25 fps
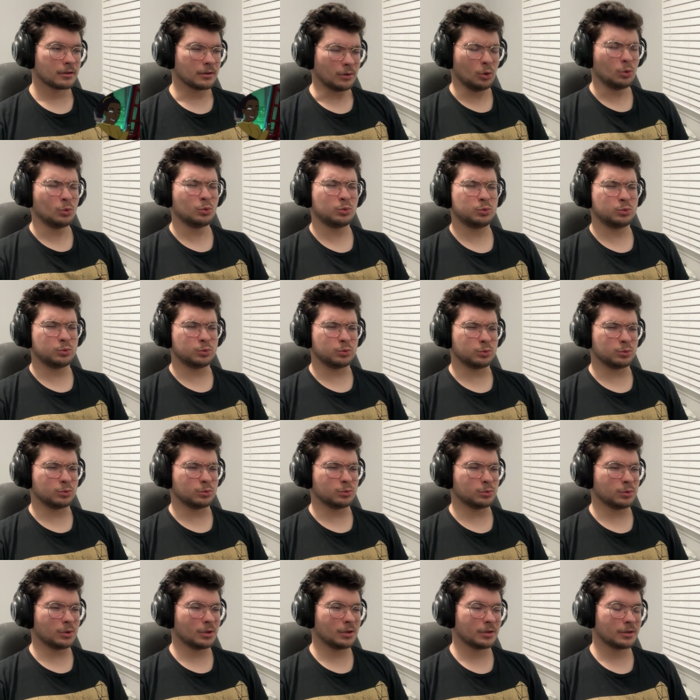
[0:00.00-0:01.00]
Ooh!
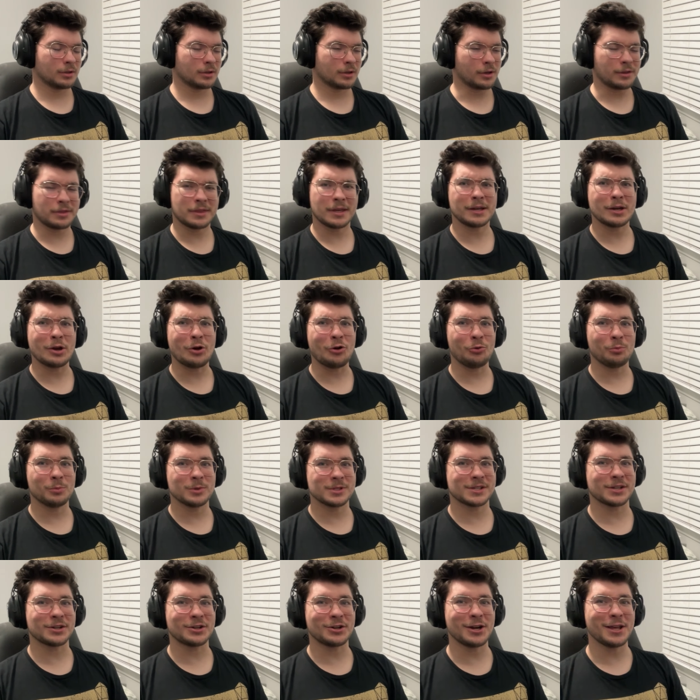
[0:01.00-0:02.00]
Good thing no one
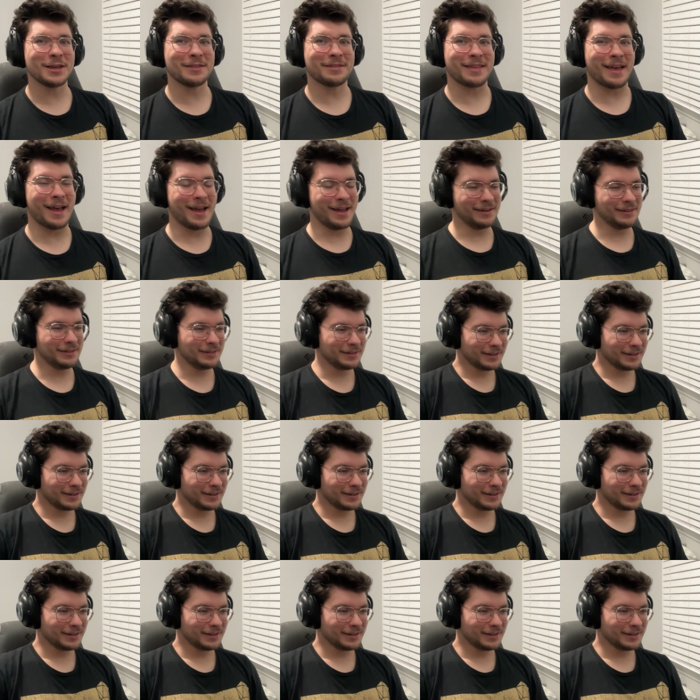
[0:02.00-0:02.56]
was underneath that.